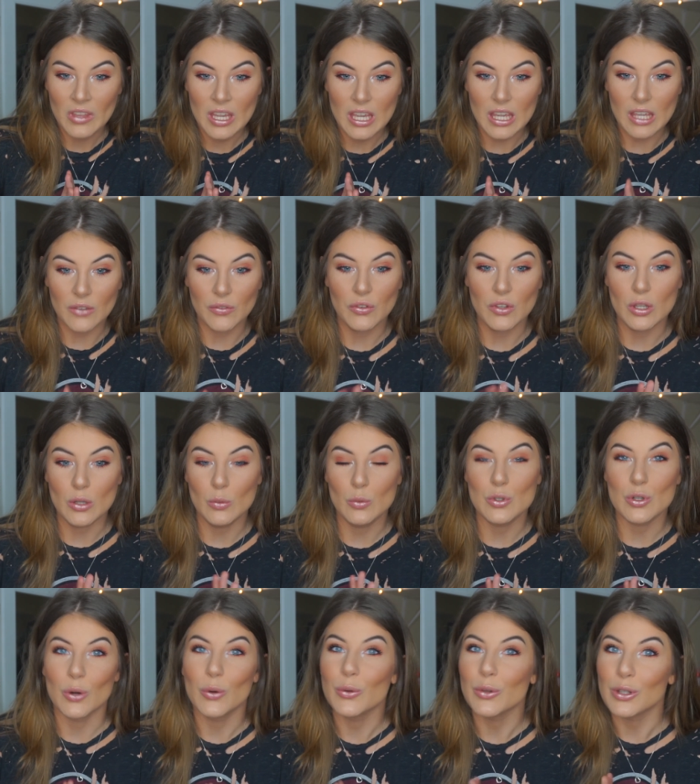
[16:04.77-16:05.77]
if you
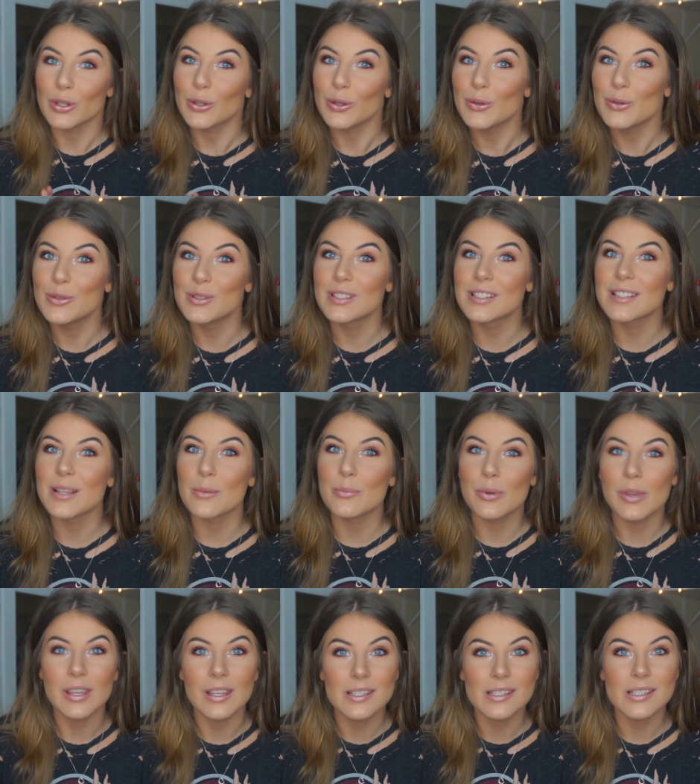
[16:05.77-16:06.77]
don't use
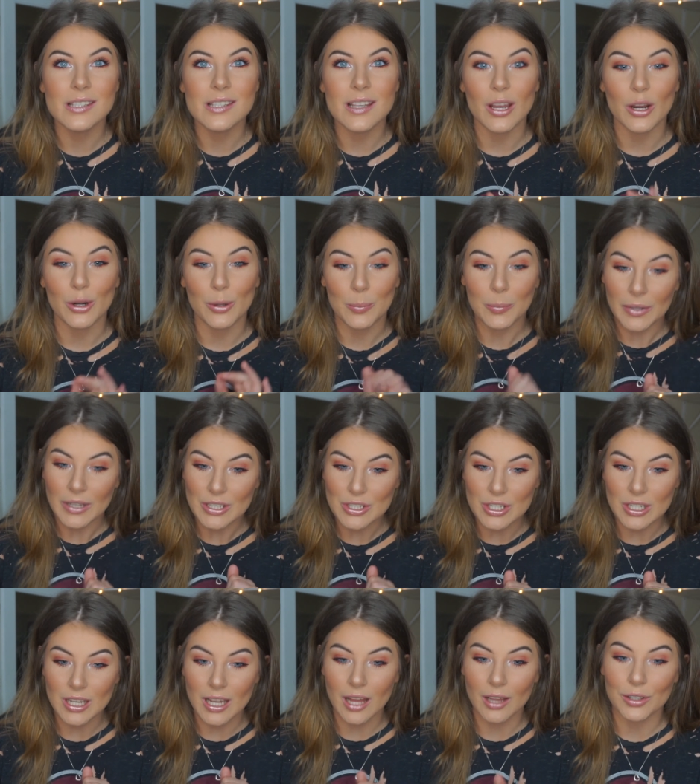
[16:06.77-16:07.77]
pinks or
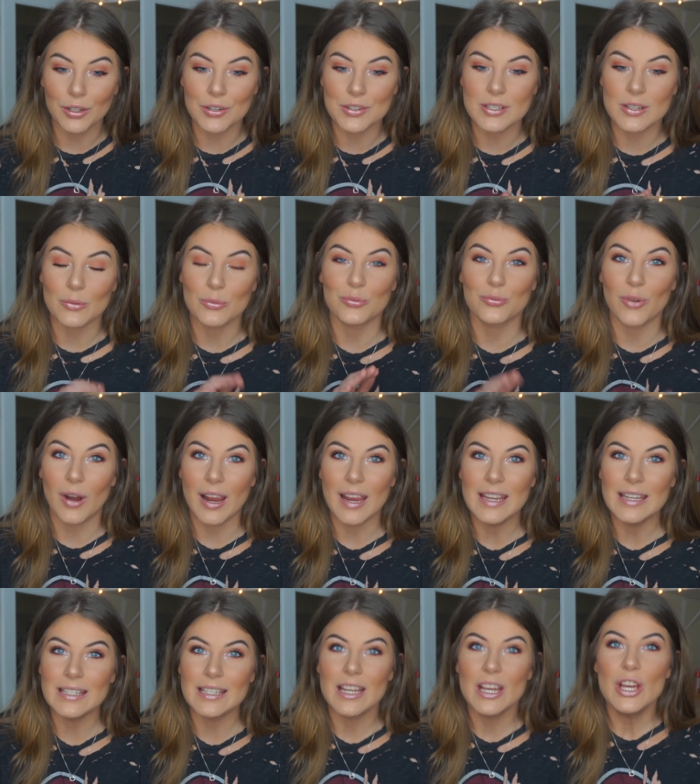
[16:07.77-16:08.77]
peachy colors
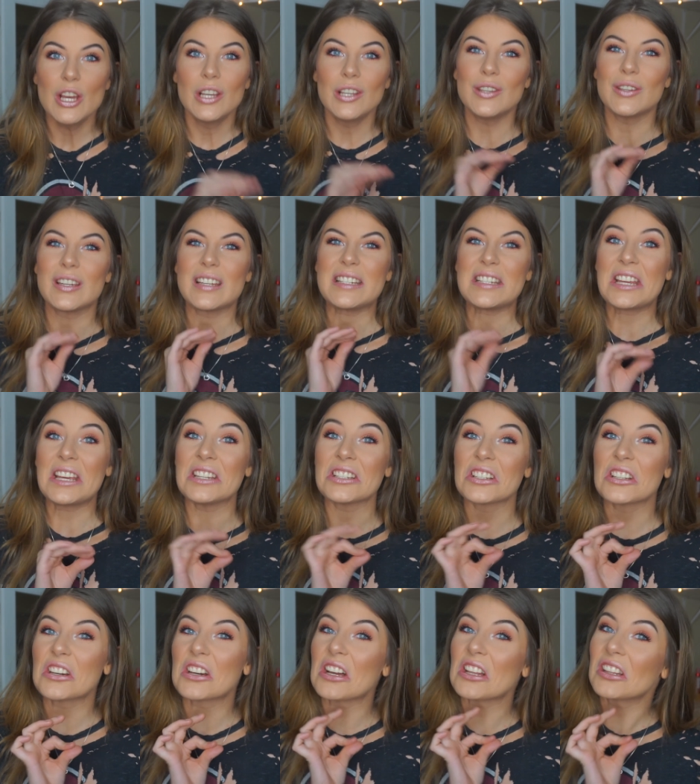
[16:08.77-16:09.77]
right, you can tend to
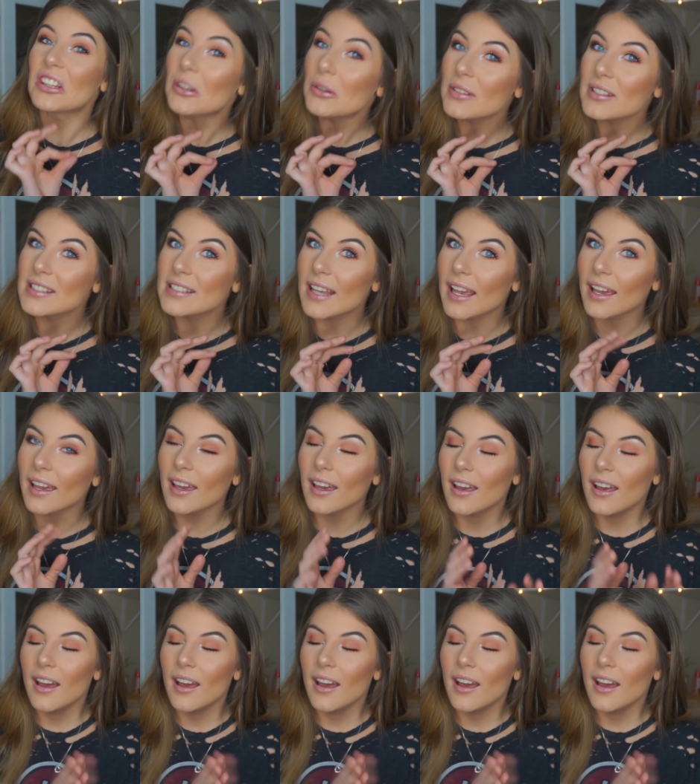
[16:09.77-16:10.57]
look a little sick.